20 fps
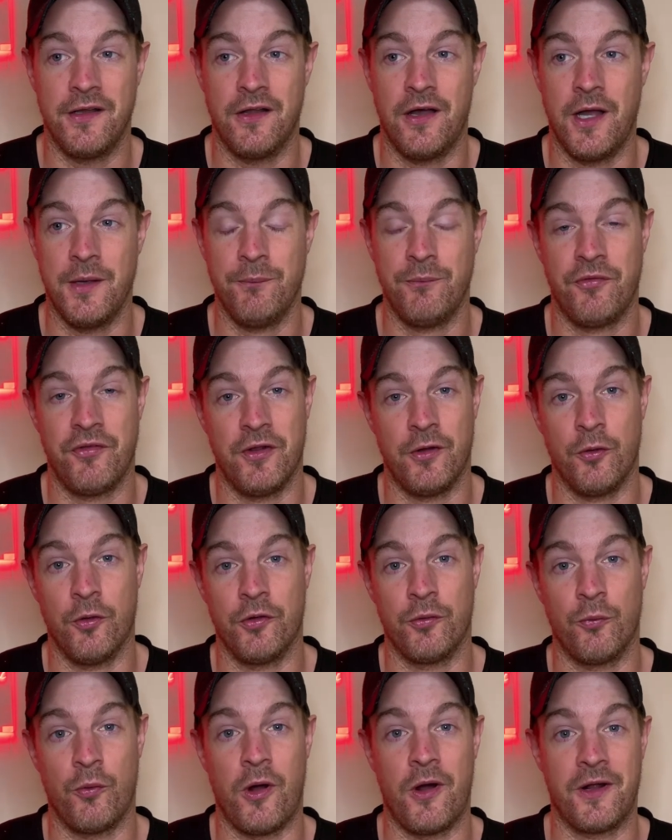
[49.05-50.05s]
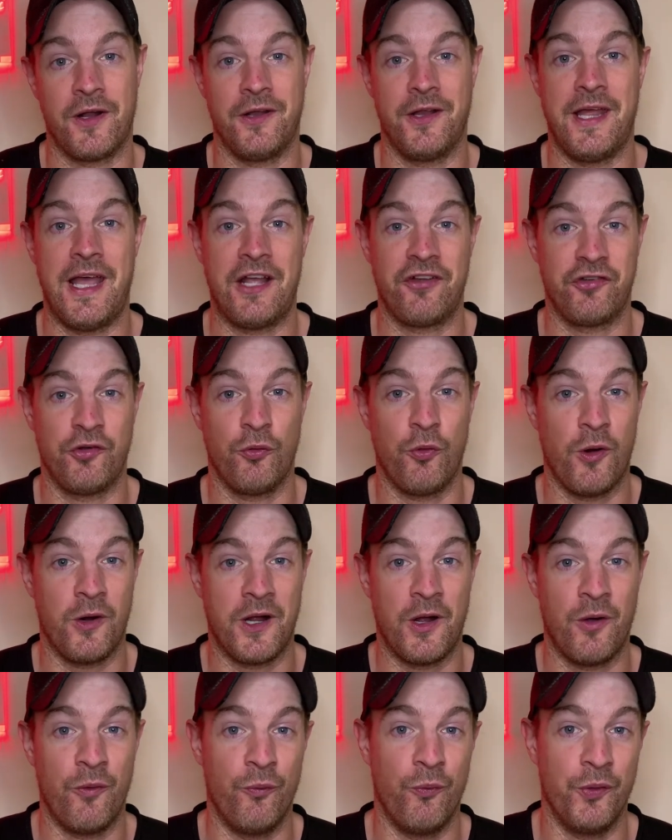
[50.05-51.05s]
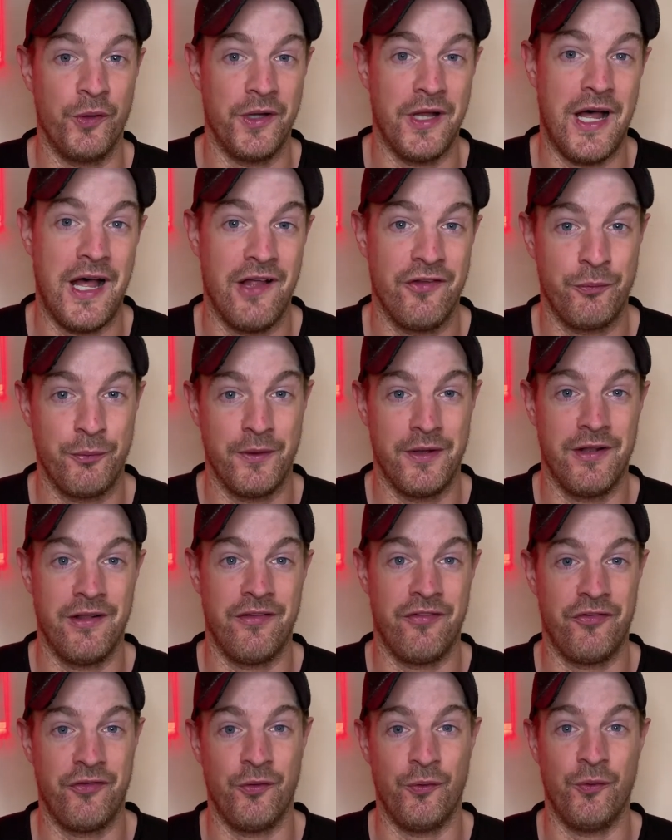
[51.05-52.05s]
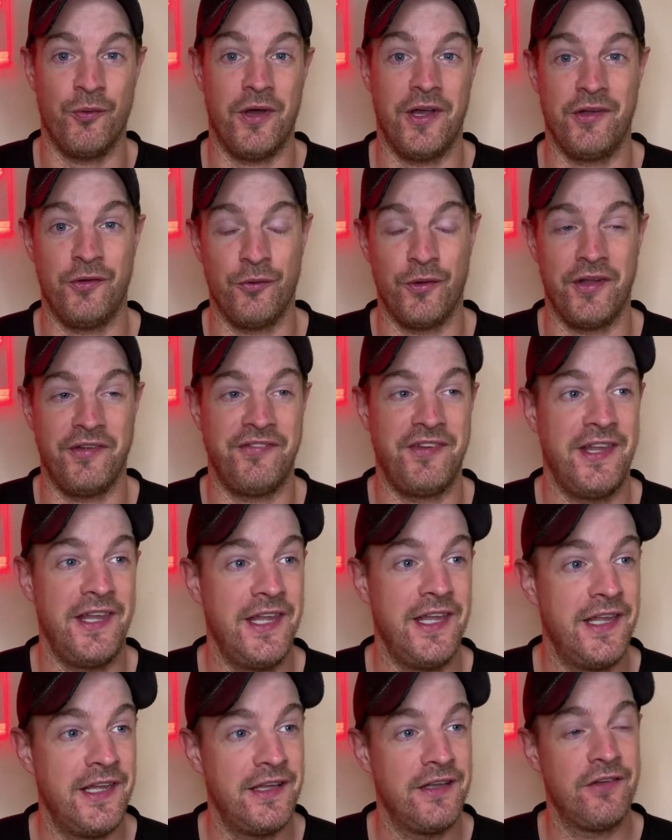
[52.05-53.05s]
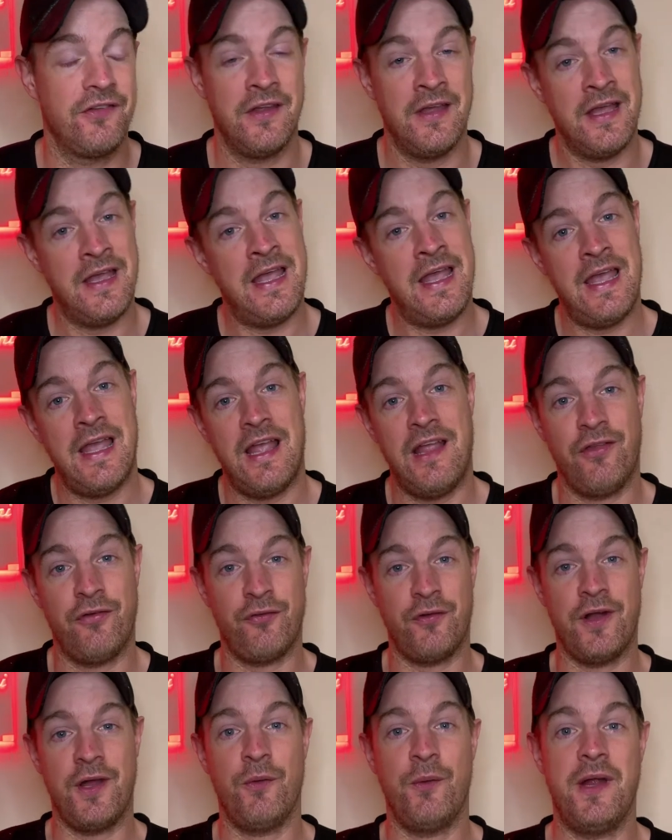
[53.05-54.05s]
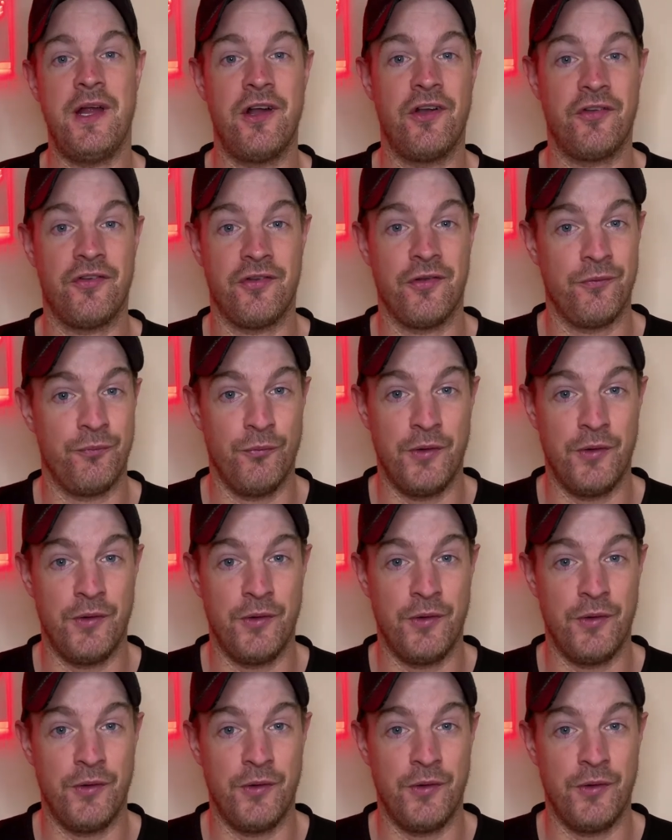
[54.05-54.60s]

I'm still going to work, and I actually work out in one of the hospitals doing IWIT, and it's very weird.